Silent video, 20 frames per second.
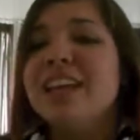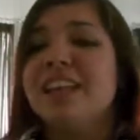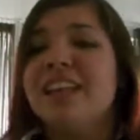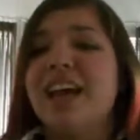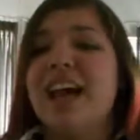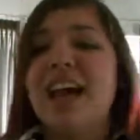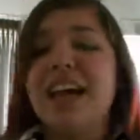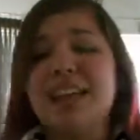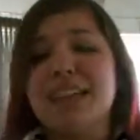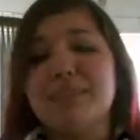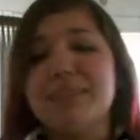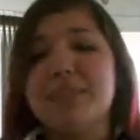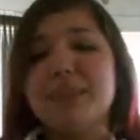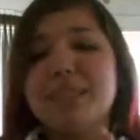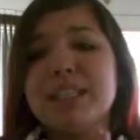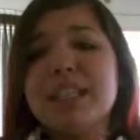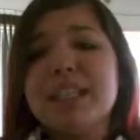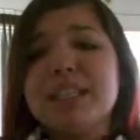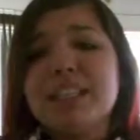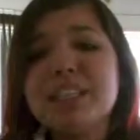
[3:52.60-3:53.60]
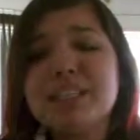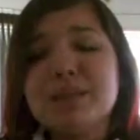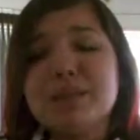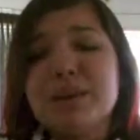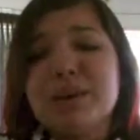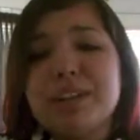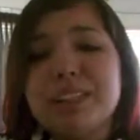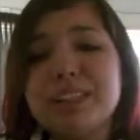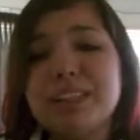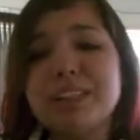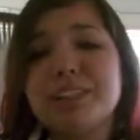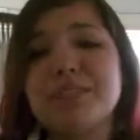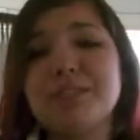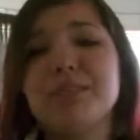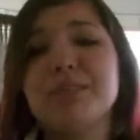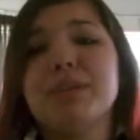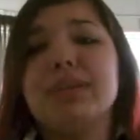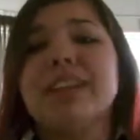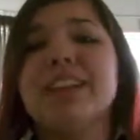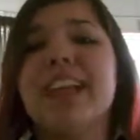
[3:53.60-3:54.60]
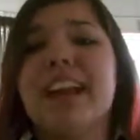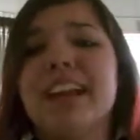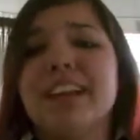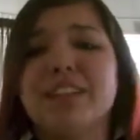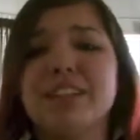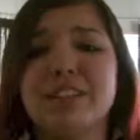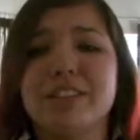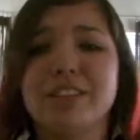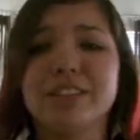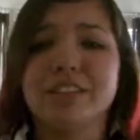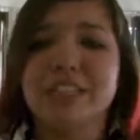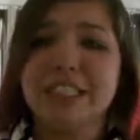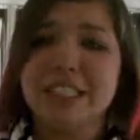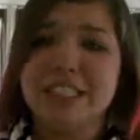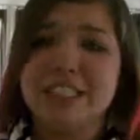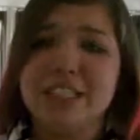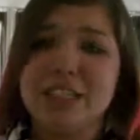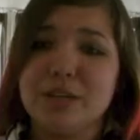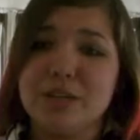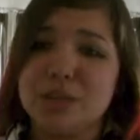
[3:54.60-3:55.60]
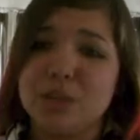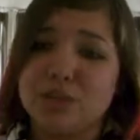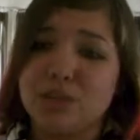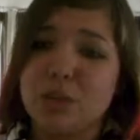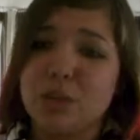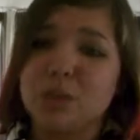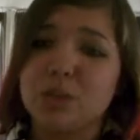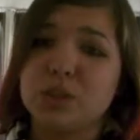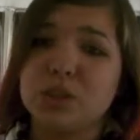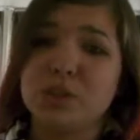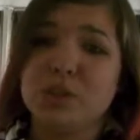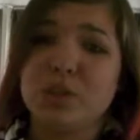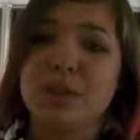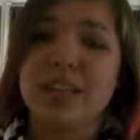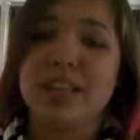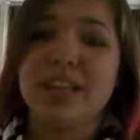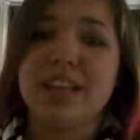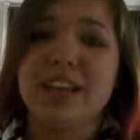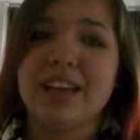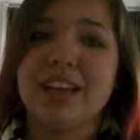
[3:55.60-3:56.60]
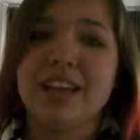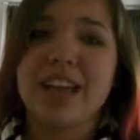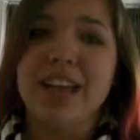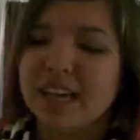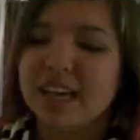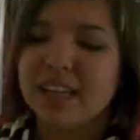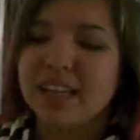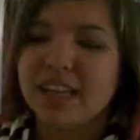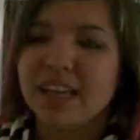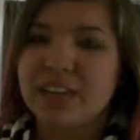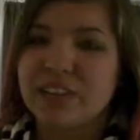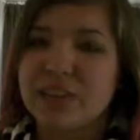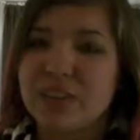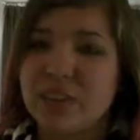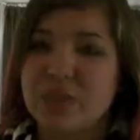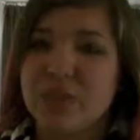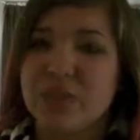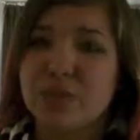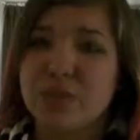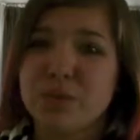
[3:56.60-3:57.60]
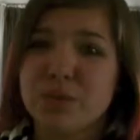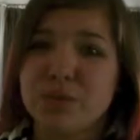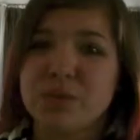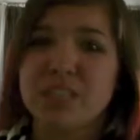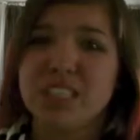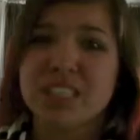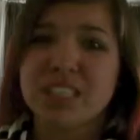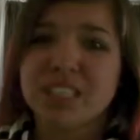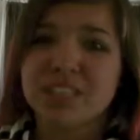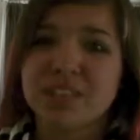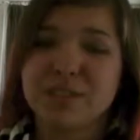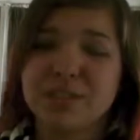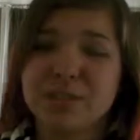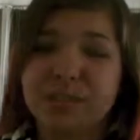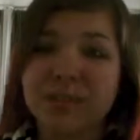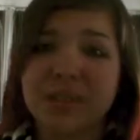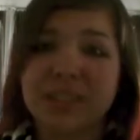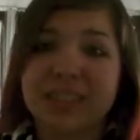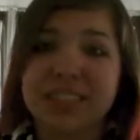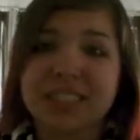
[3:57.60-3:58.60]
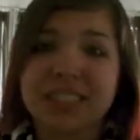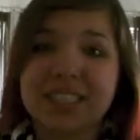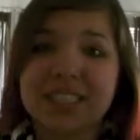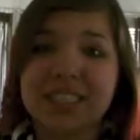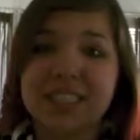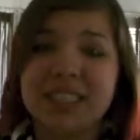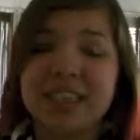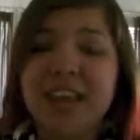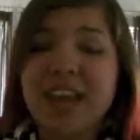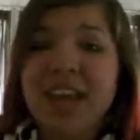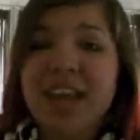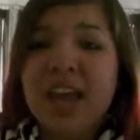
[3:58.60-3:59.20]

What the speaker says: type, and I just wanted to protect her, and she was so sweet. I had how Zoo just wasn't